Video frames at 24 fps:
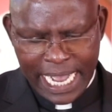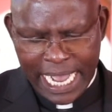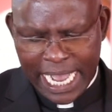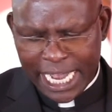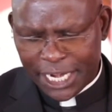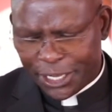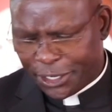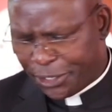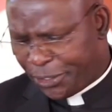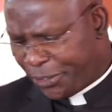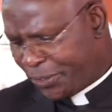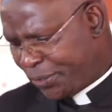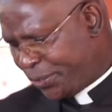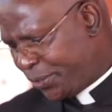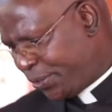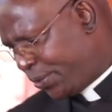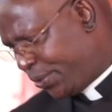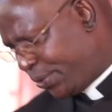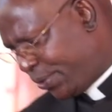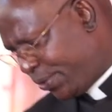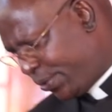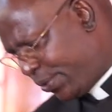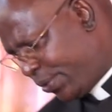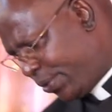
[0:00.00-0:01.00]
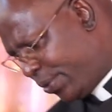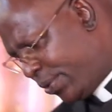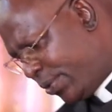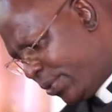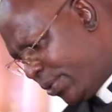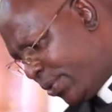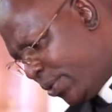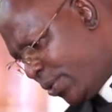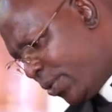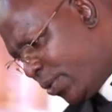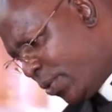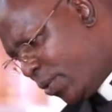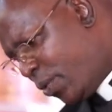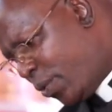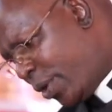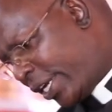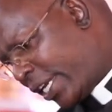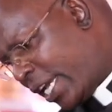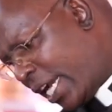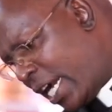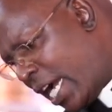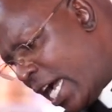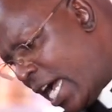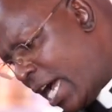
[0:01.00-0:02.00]
Are you
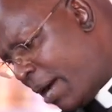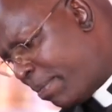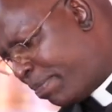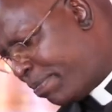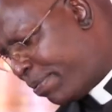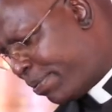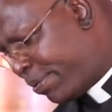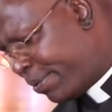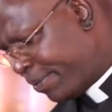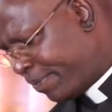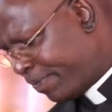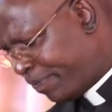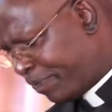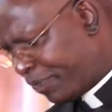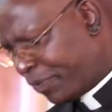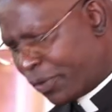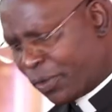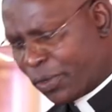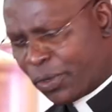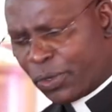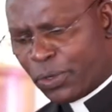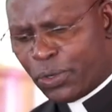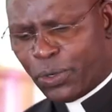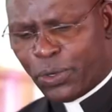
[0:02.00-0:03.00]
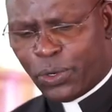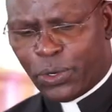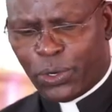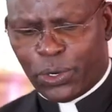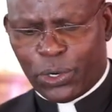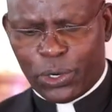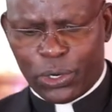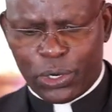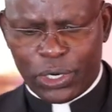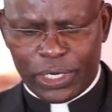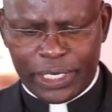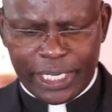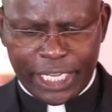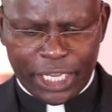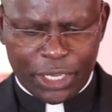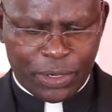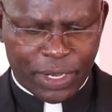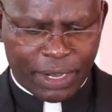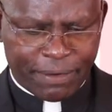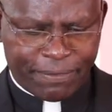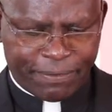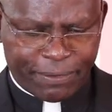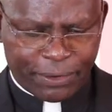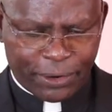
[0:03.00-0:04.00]
waking up holding
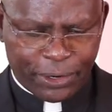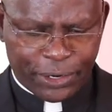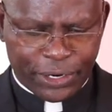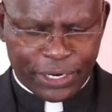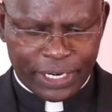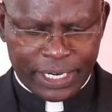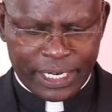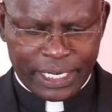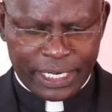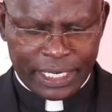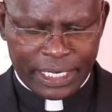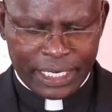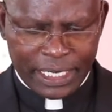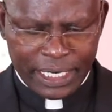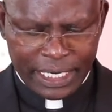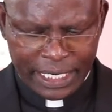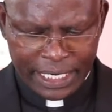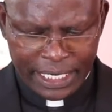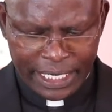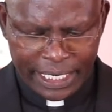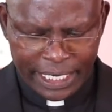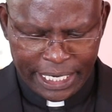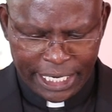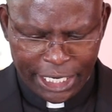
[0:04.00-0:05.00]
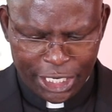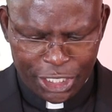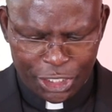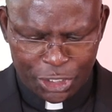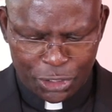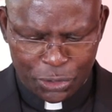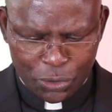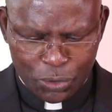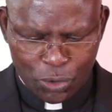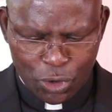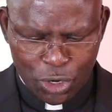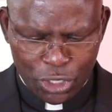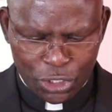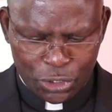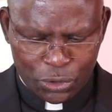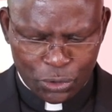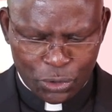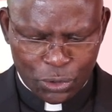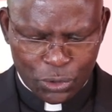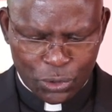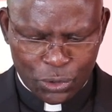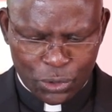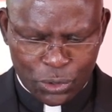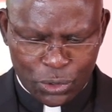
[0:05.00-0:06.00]
your phone and you want
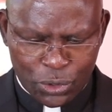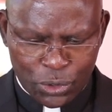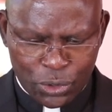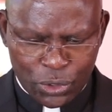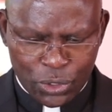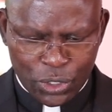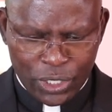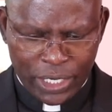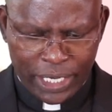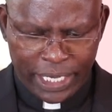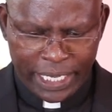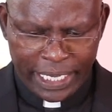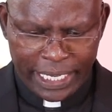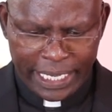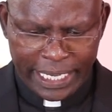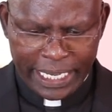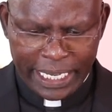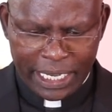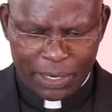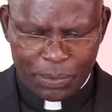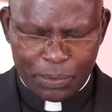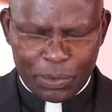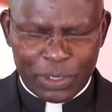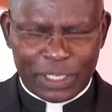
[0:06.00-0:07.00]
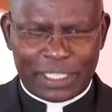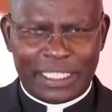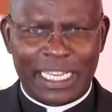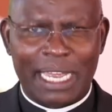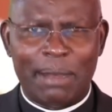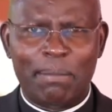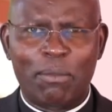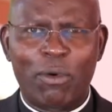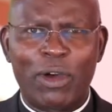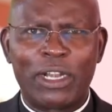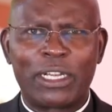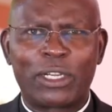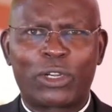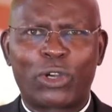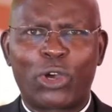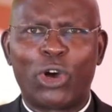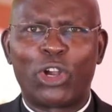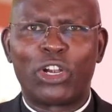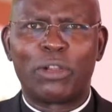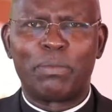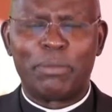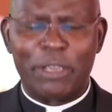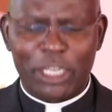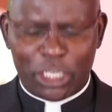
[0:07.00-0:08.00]
to know, uh, will someone
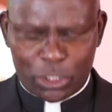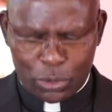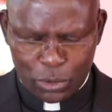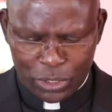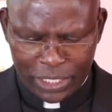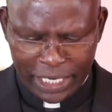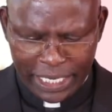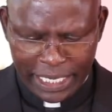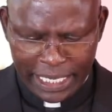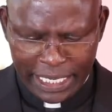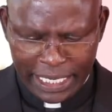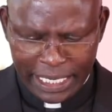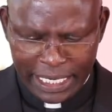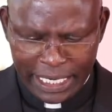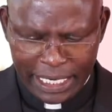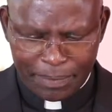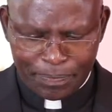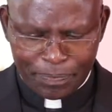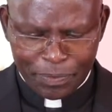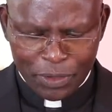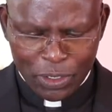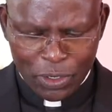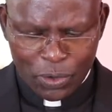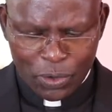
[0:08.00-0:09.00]
call me today?